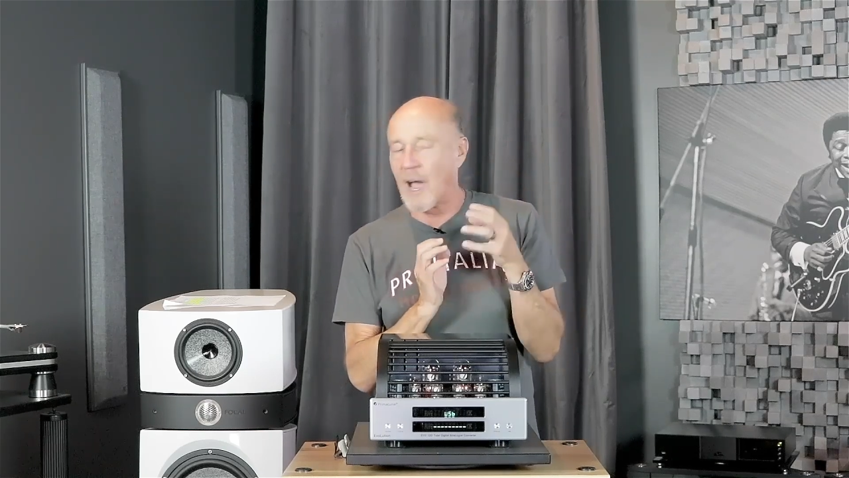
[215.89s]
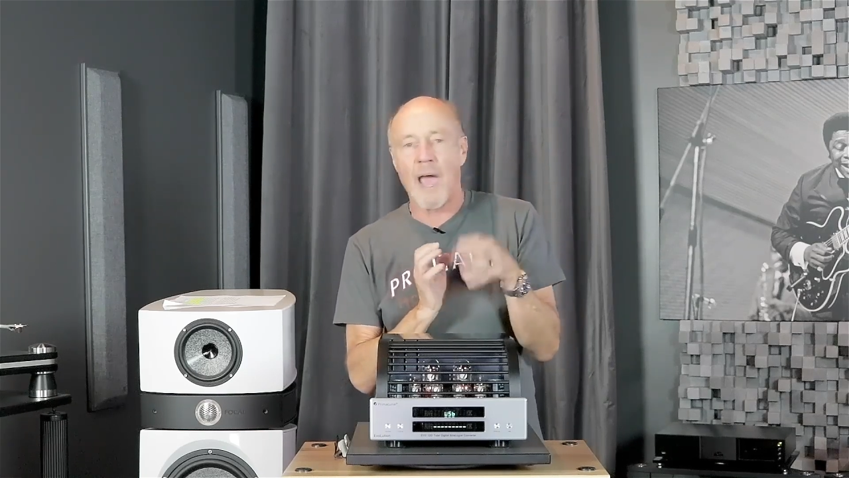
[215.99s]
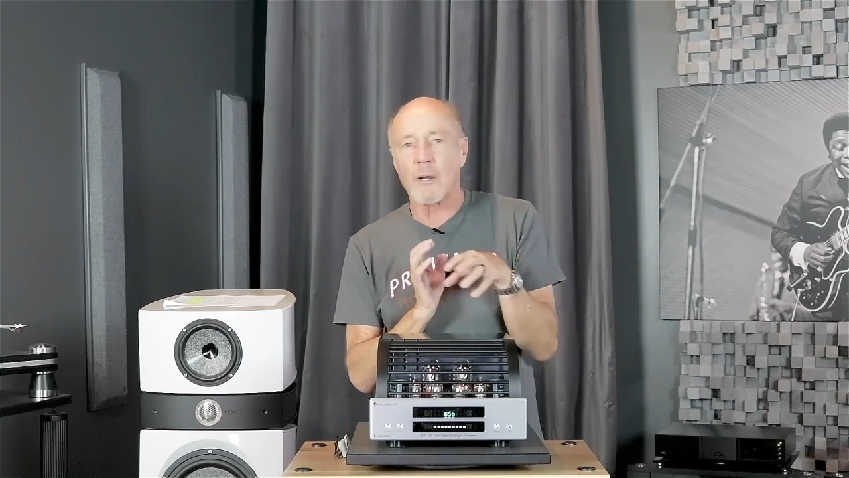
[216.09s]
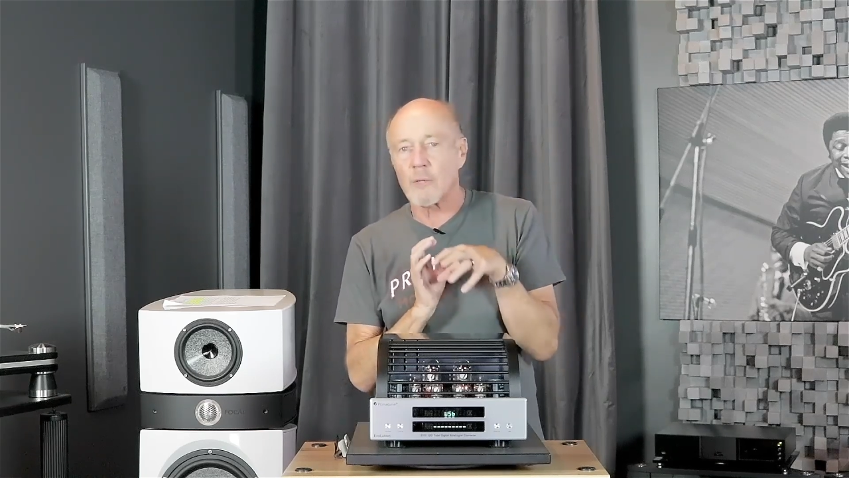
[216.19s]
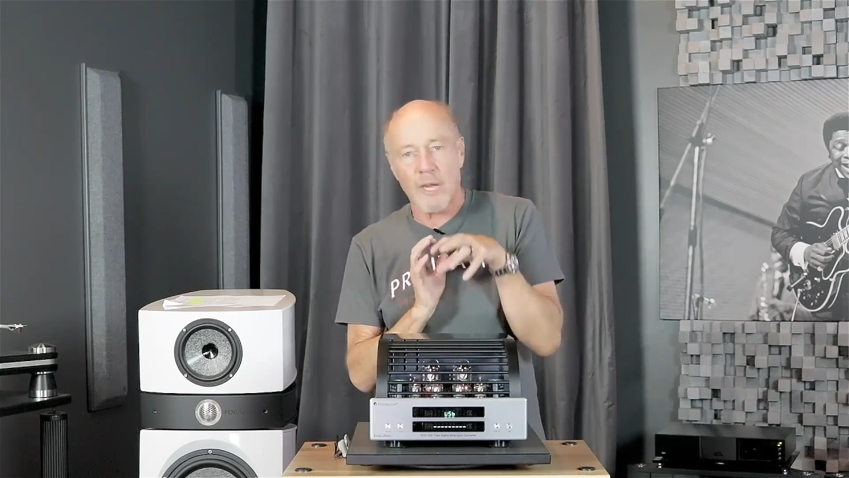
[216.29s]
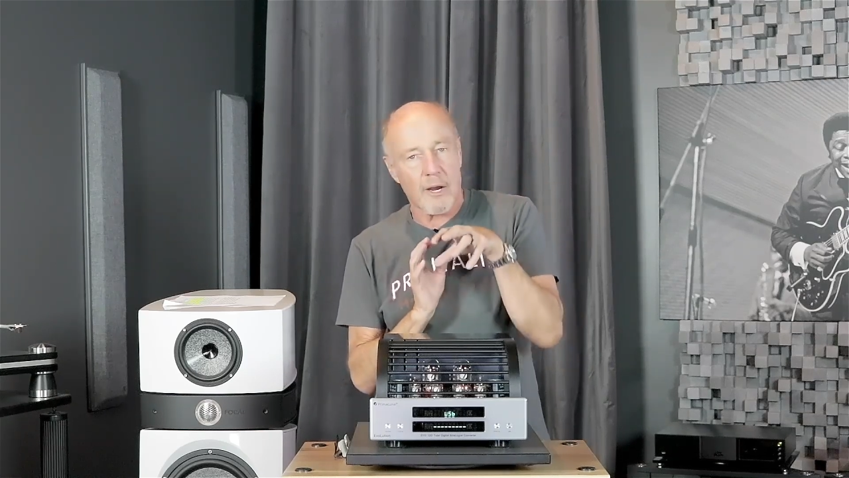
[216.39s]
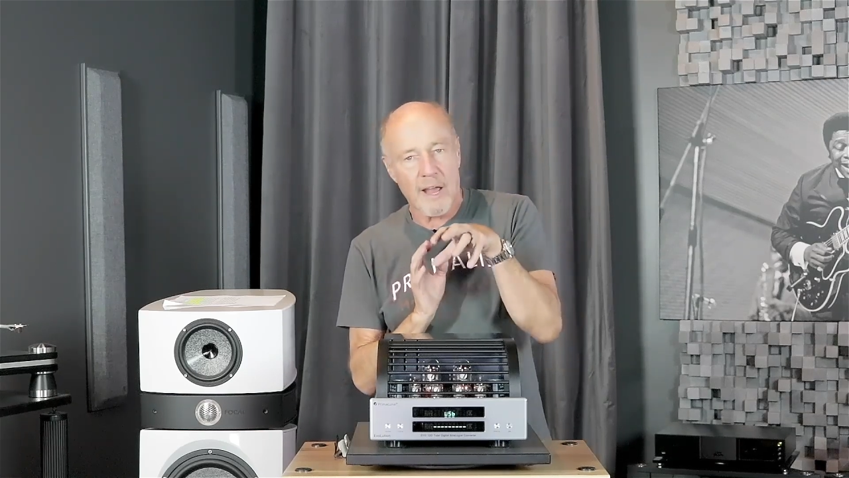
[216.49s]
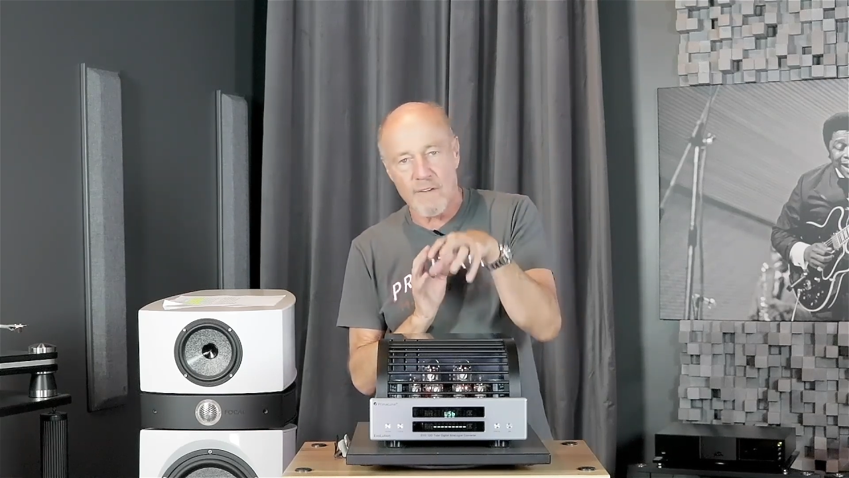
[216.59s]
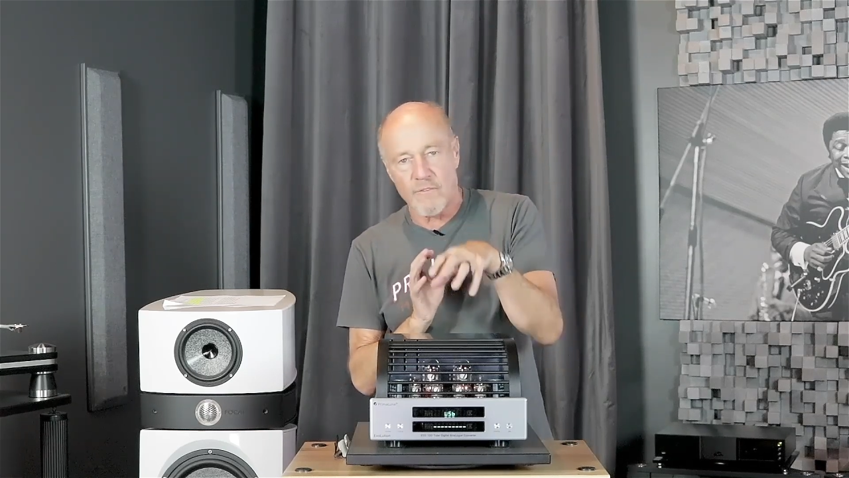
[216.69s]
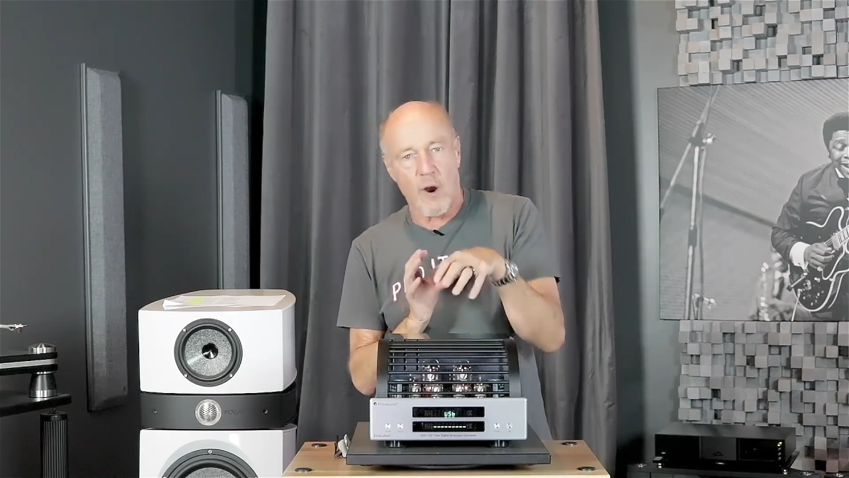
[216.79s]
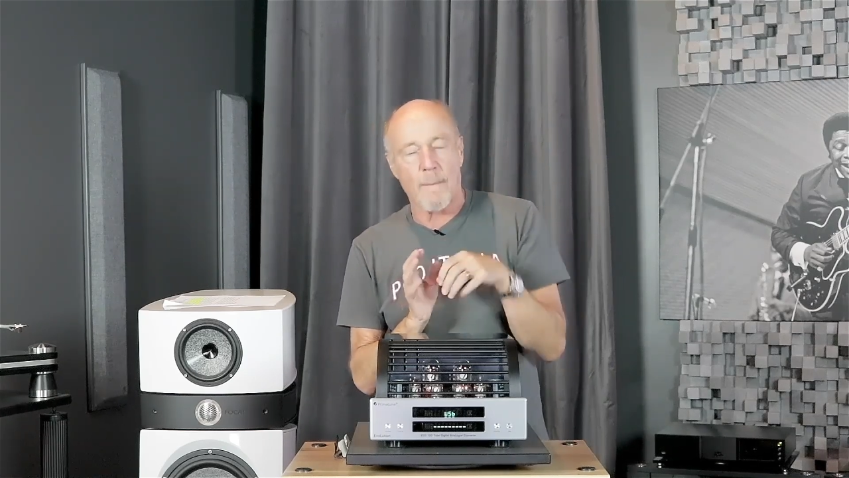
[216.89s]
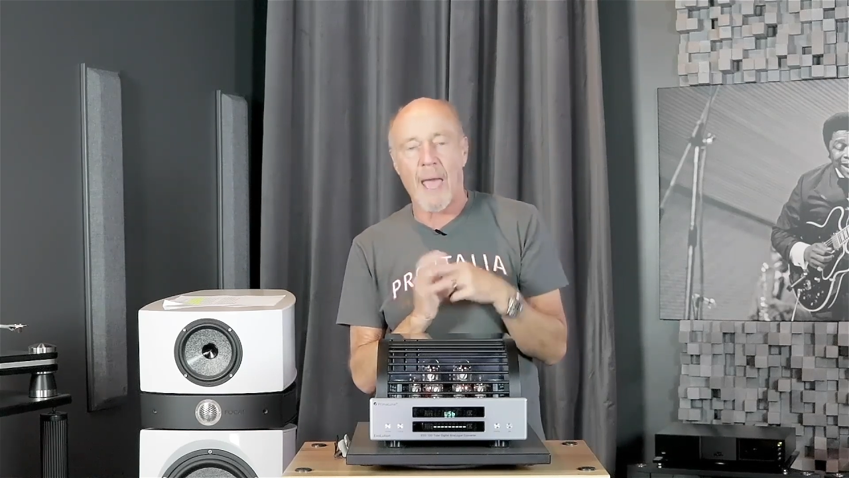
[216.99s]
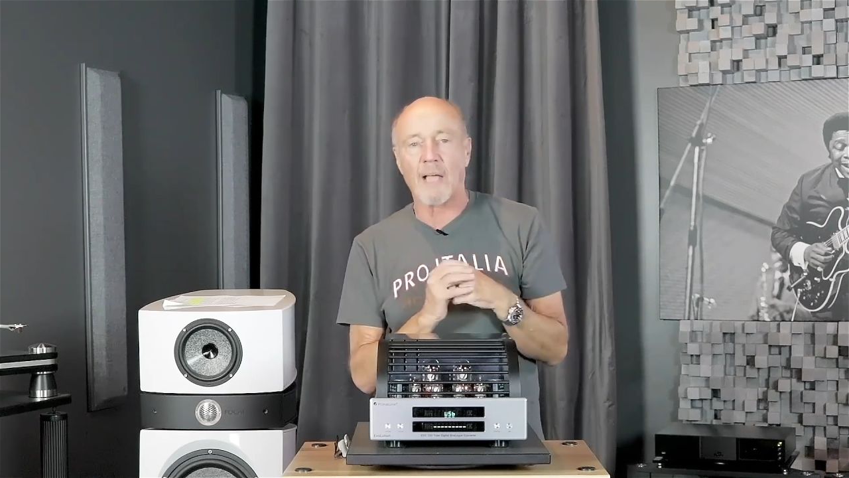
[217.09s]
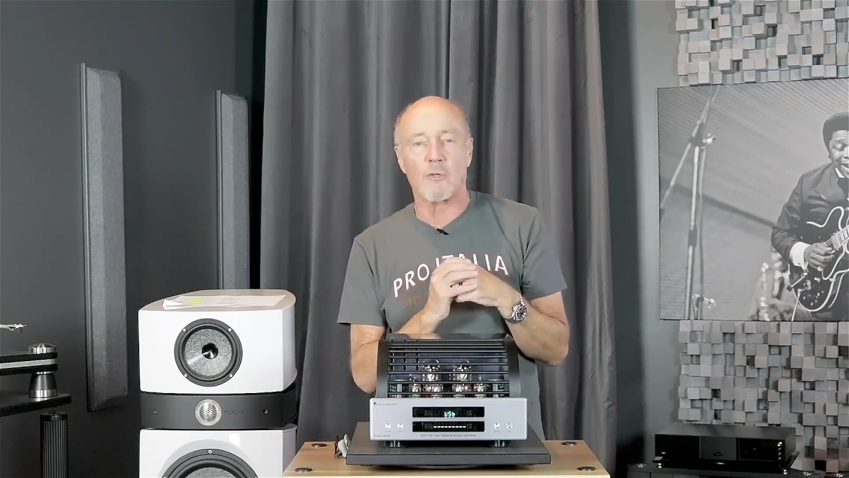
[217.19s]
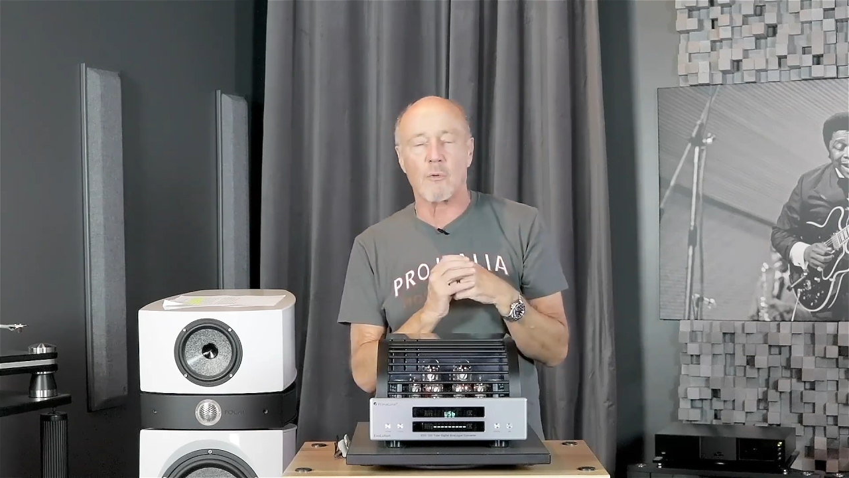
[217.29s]
I don't care how far
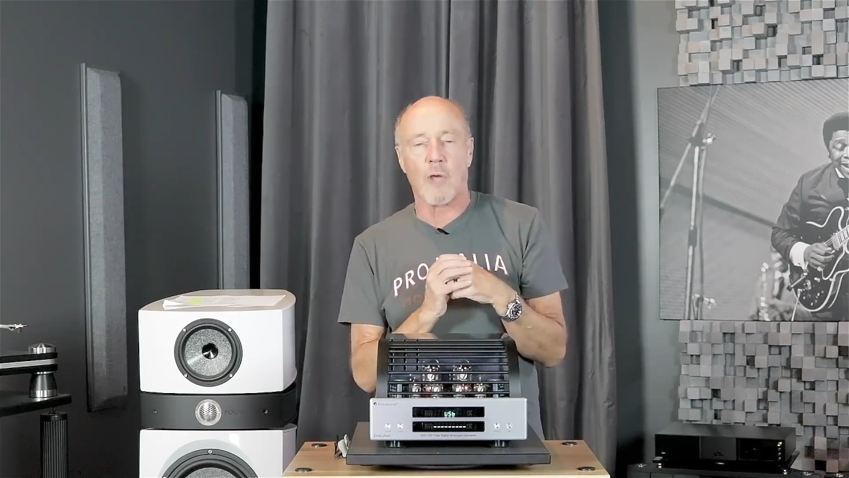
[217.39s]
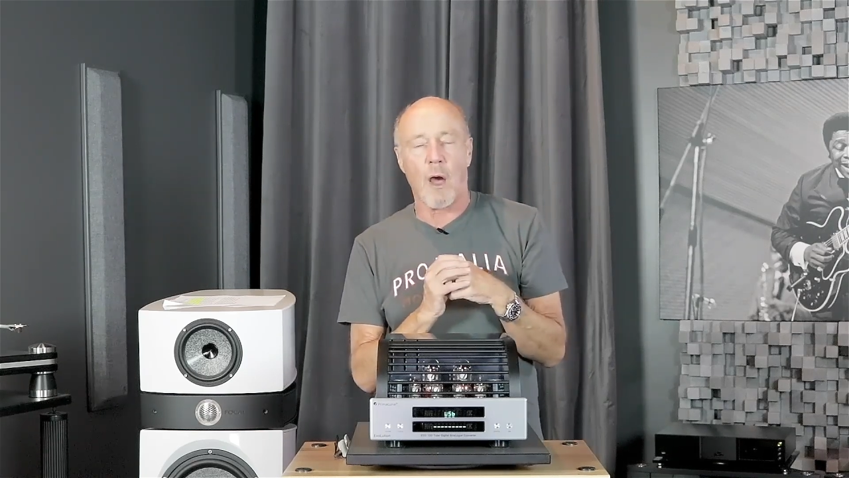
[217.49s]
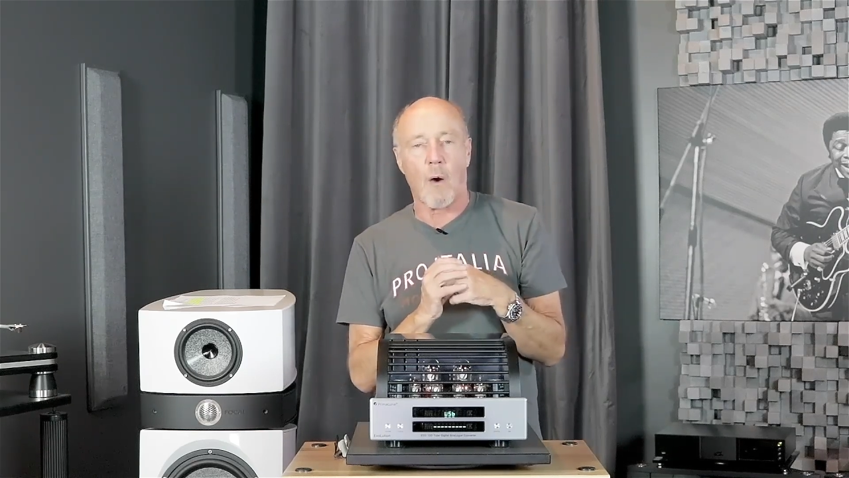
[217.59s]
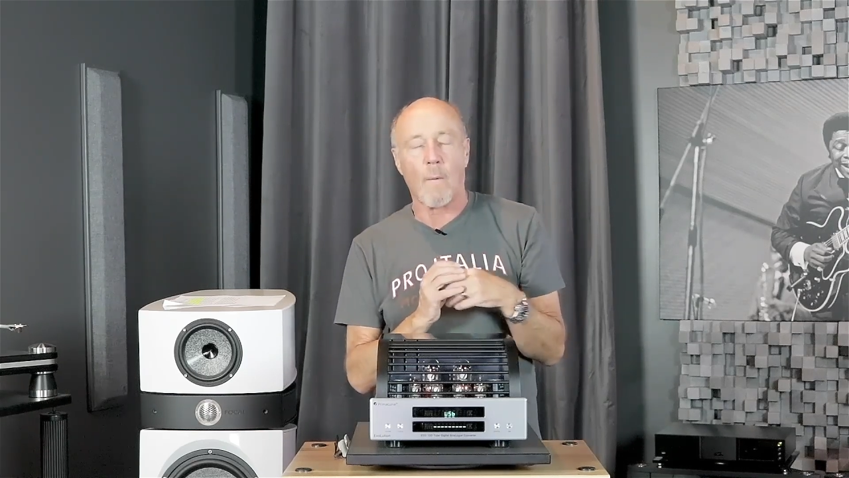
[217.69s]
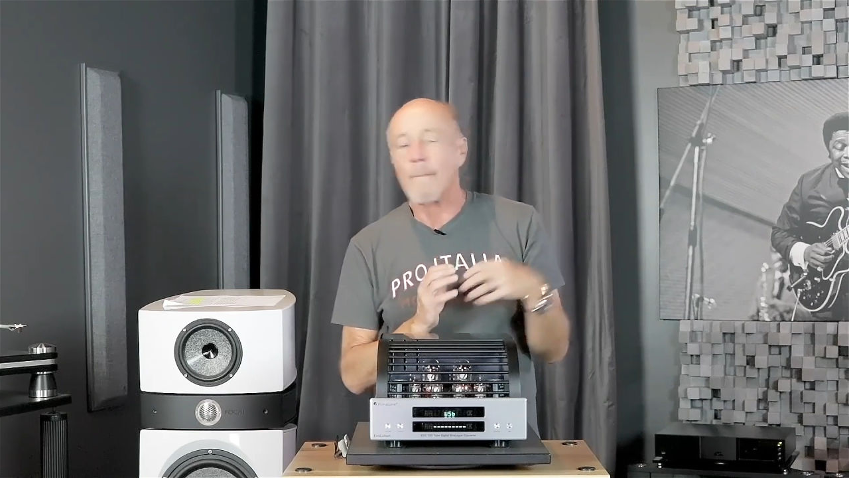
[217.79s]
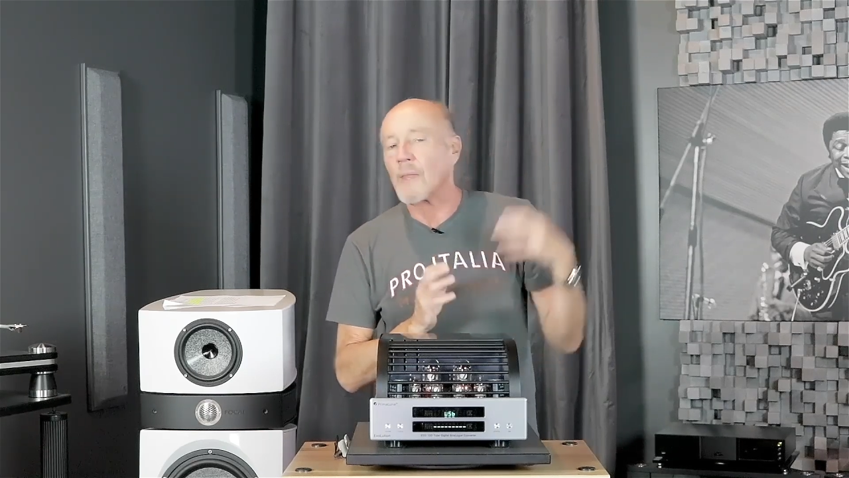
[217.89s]
back you go.